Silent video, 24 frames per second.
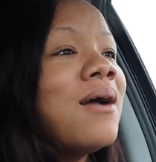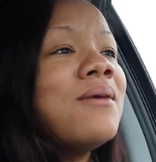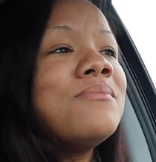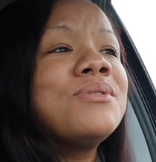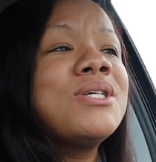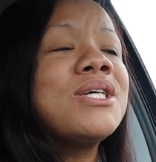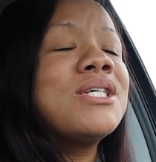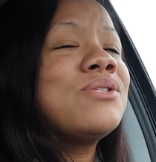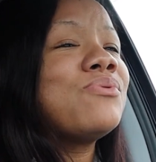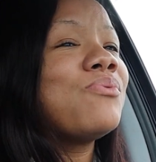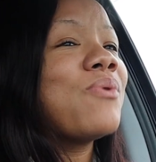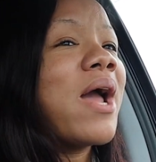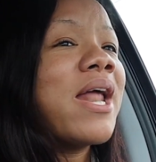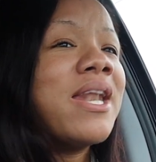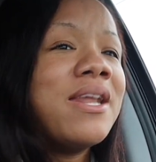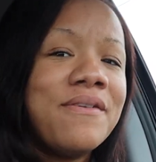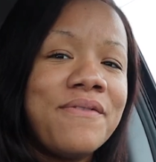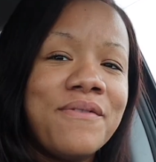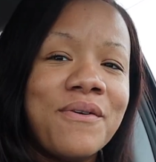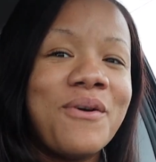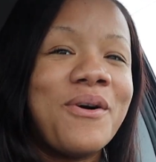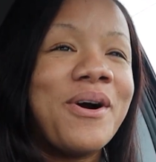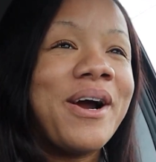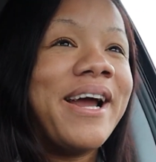I'm just ready
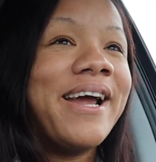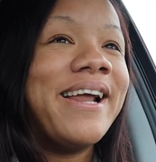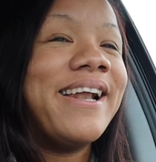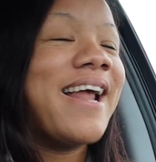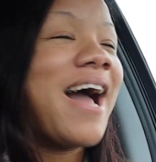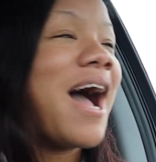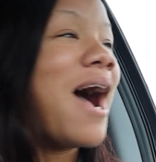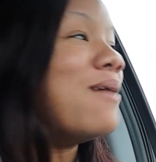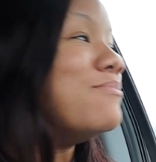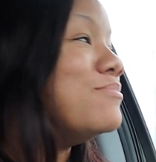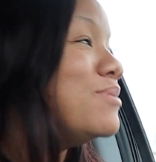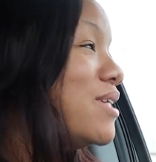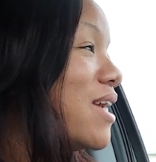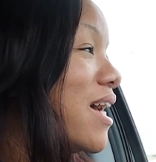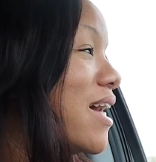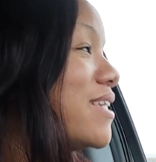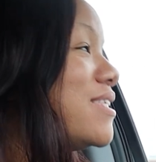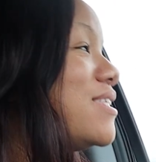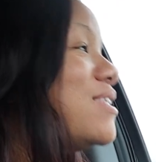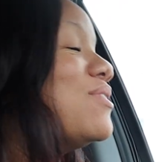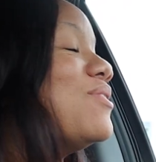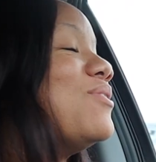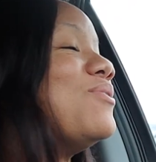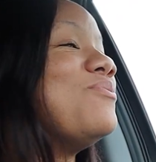for it. I'm
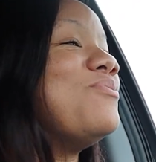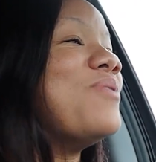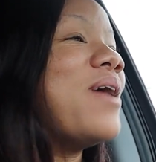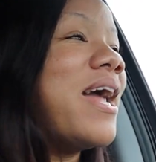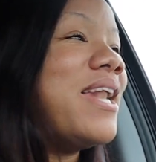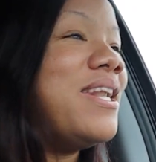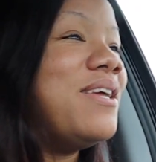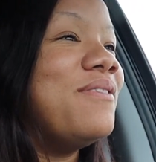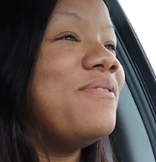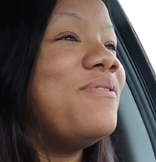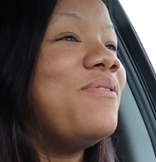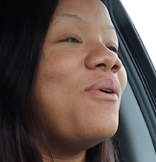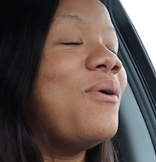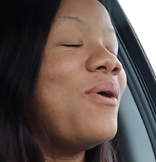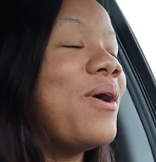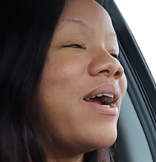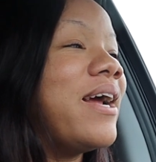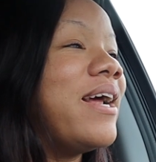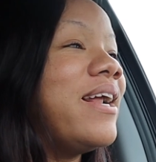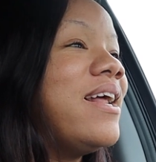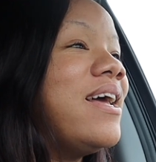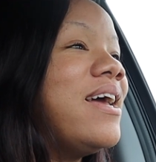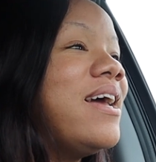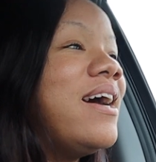just ready for
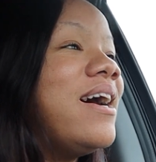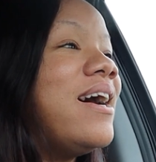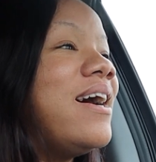it.